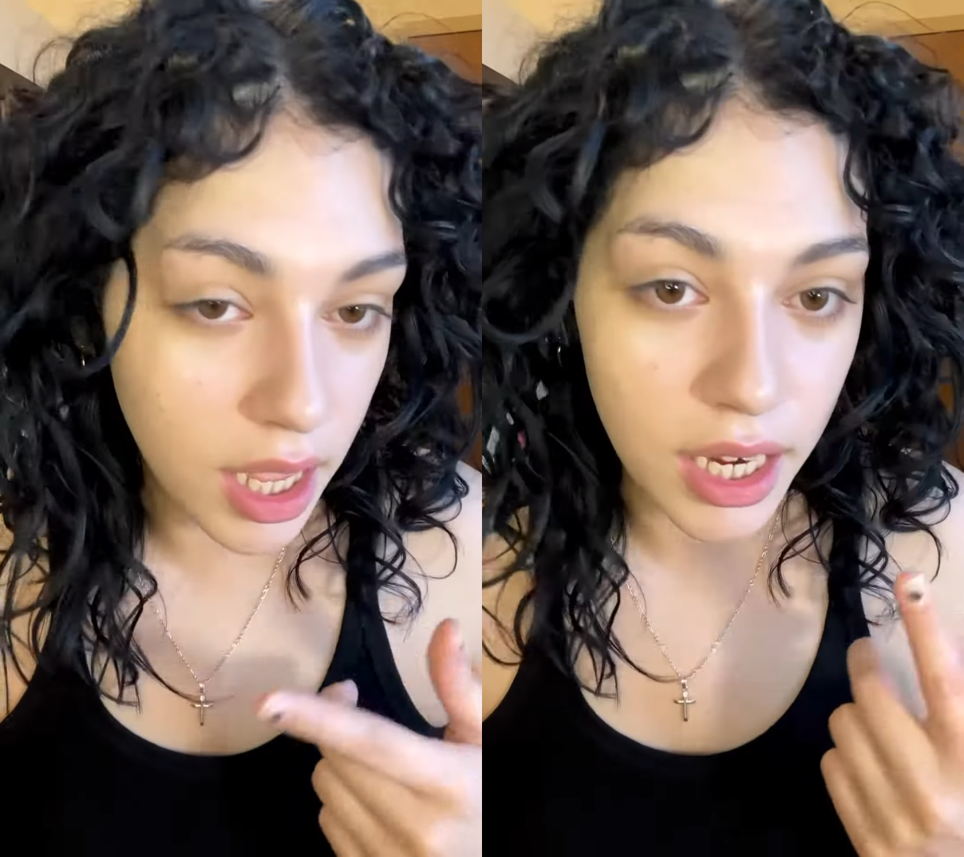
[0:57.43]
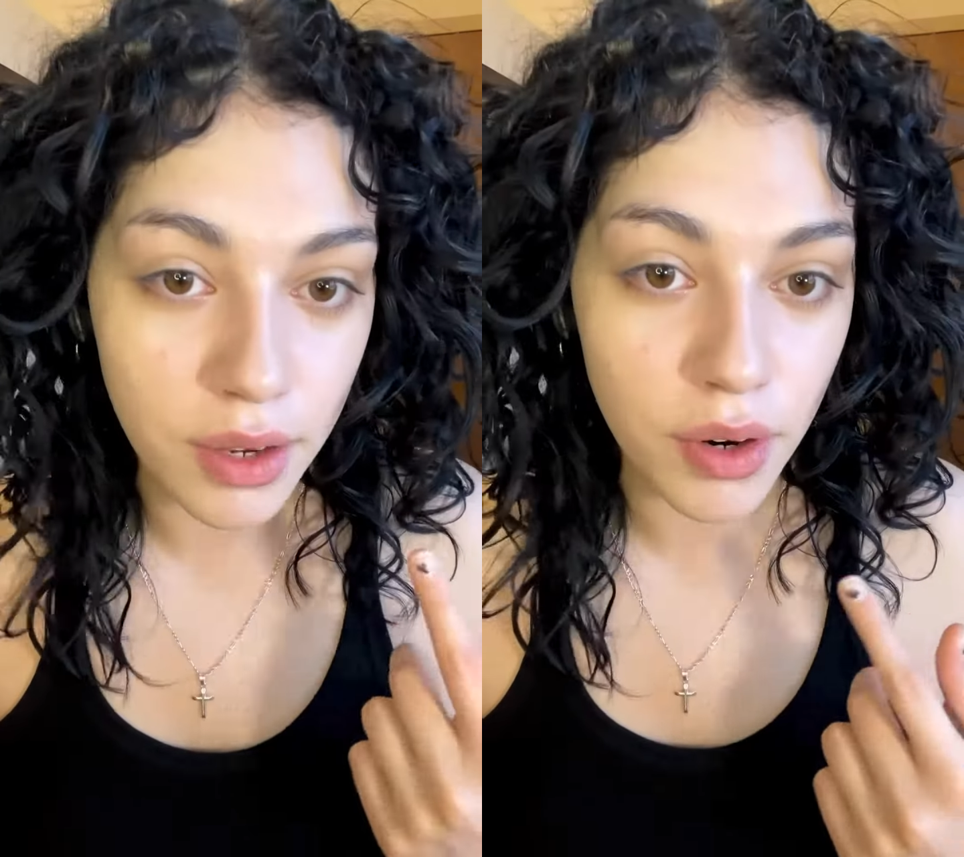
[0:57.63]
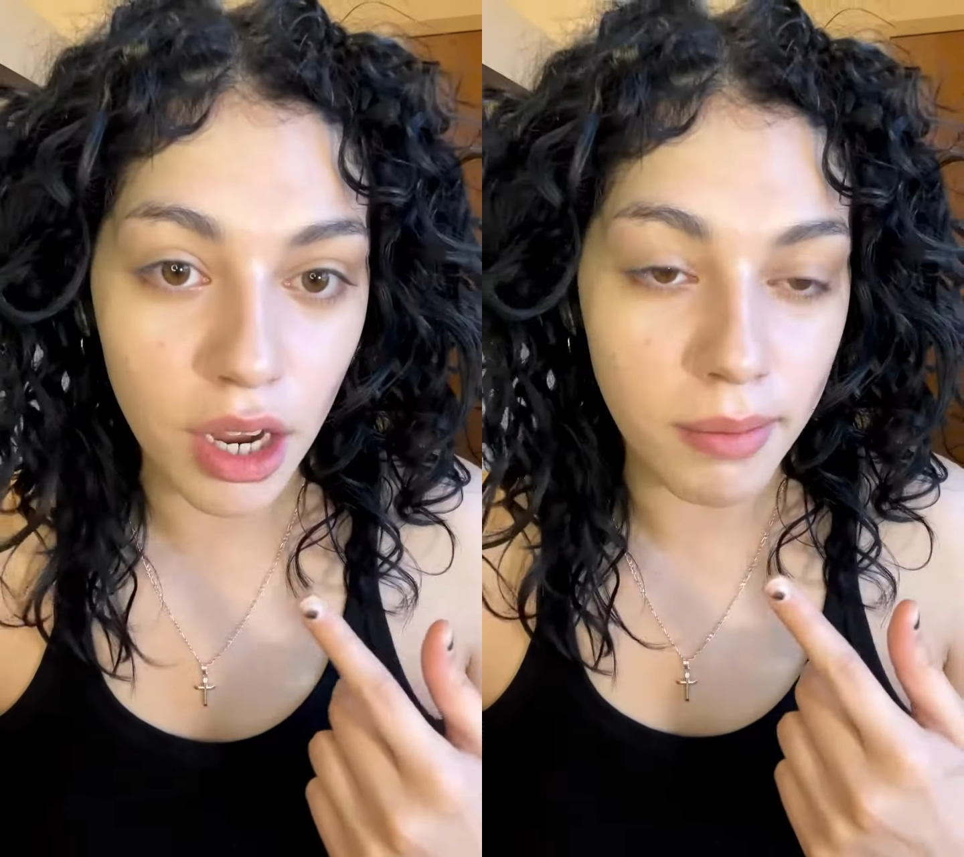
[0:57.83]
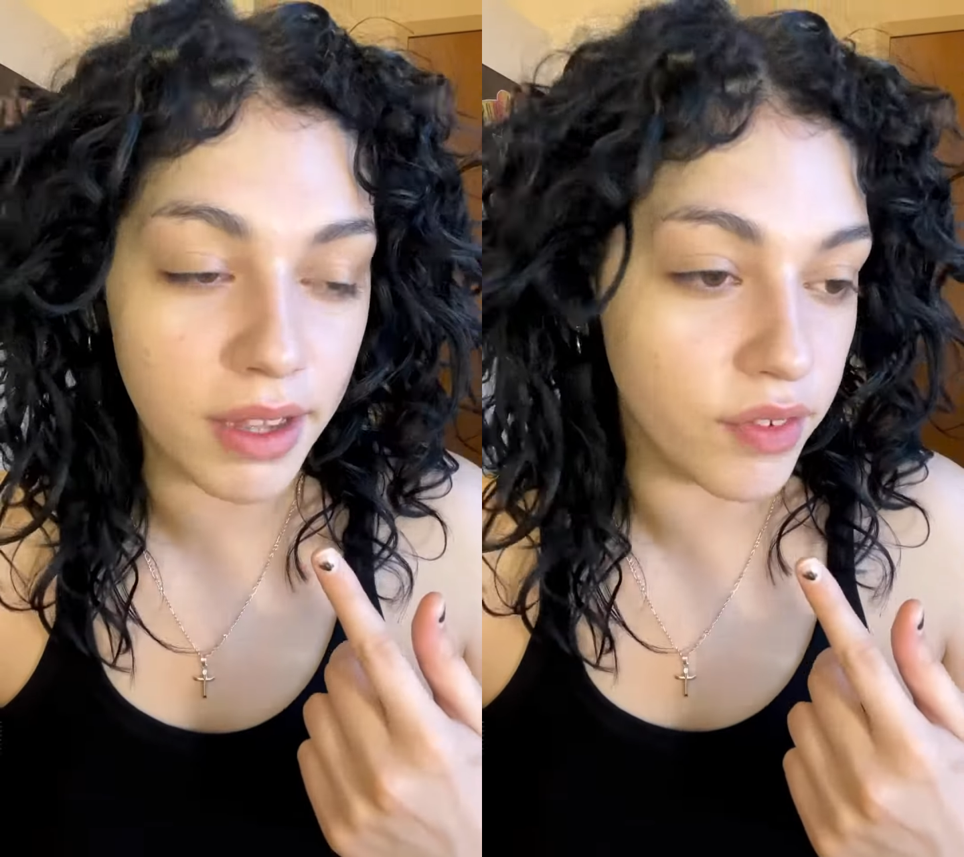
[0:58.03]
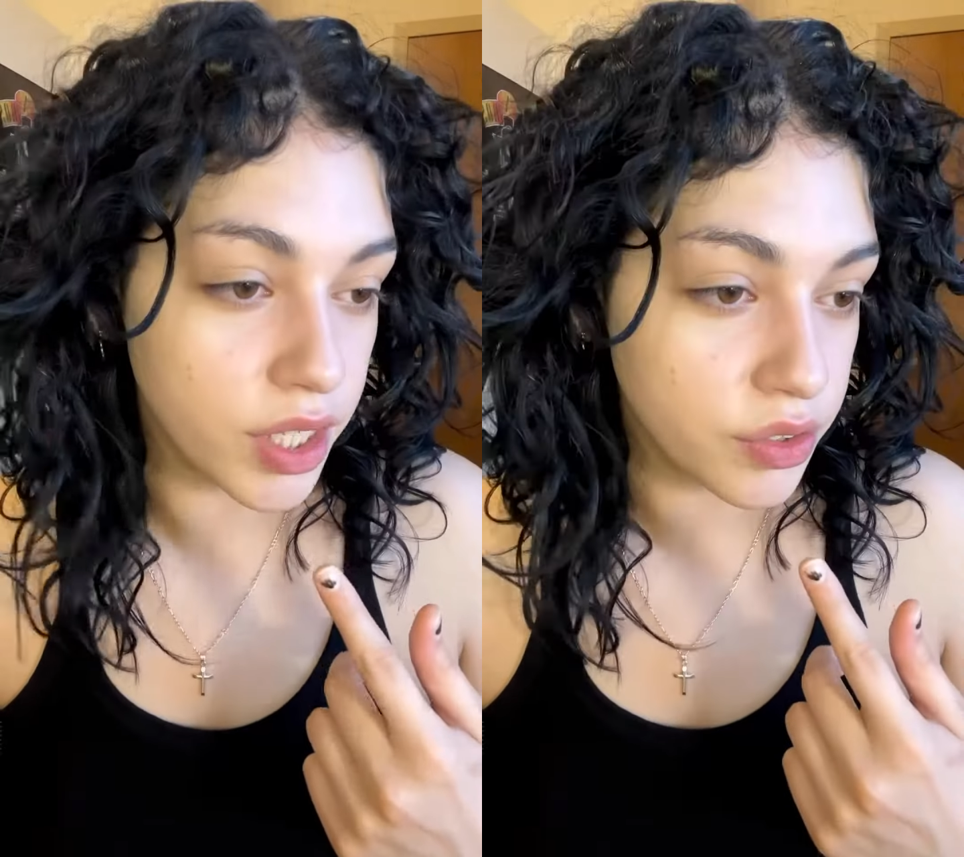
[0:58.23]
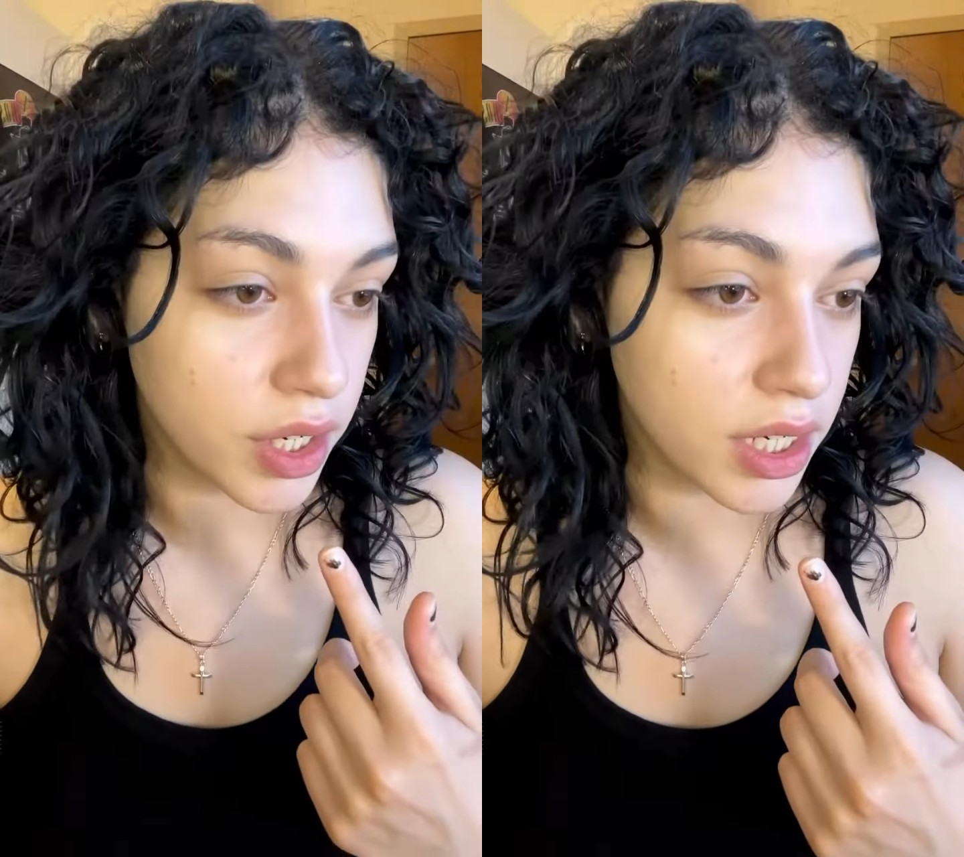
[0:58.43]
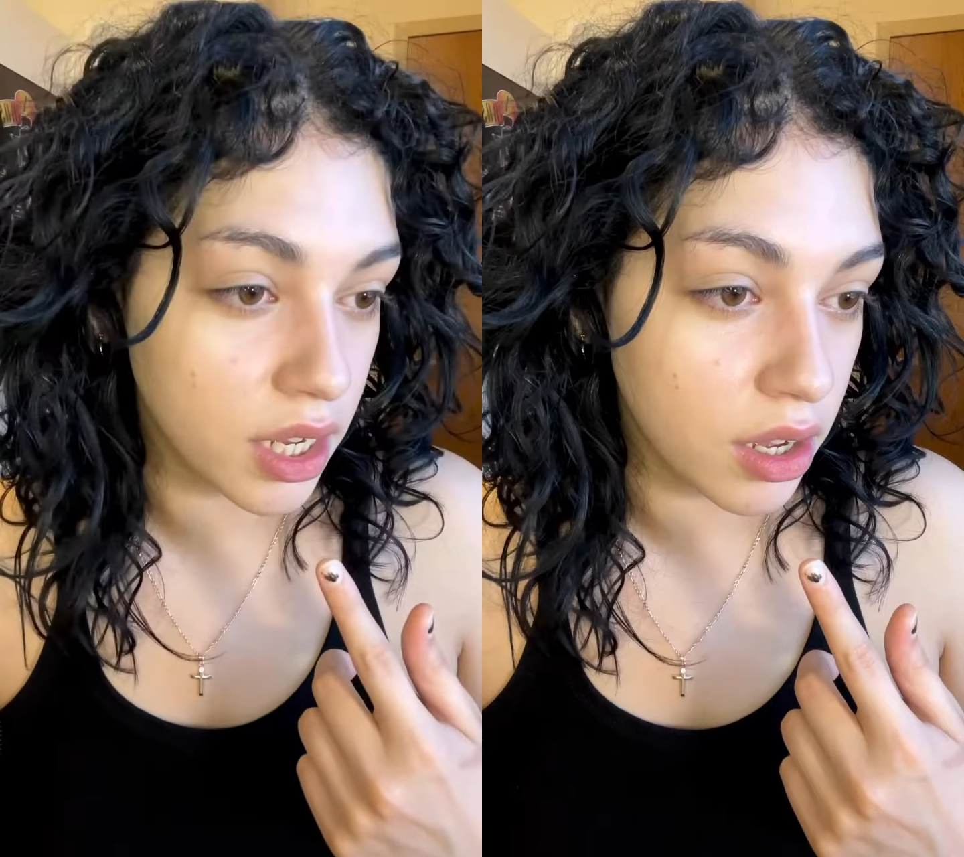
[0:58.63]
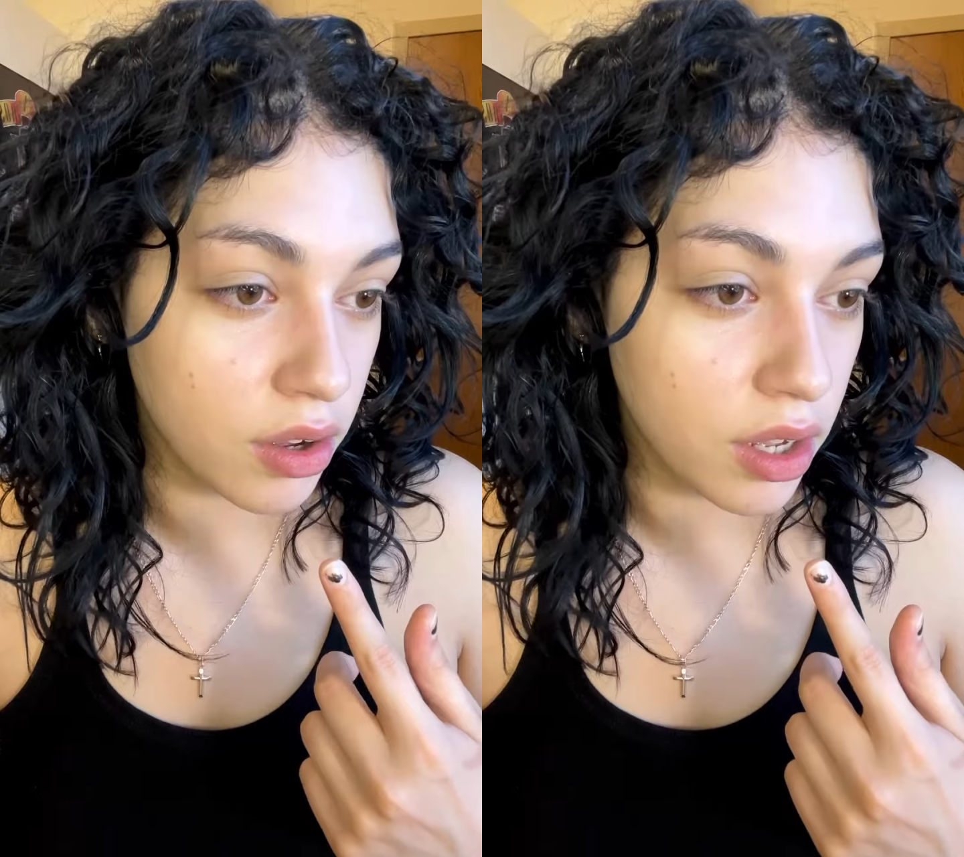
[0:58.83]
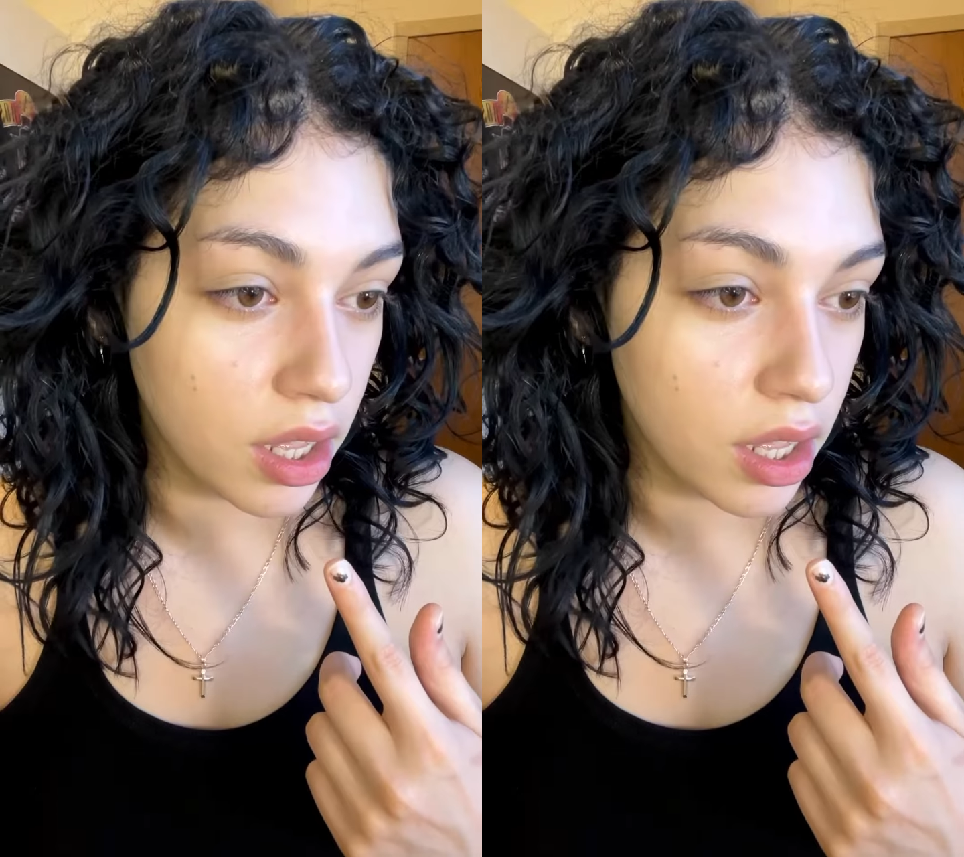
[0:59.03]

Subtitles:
anywhere on my face right now.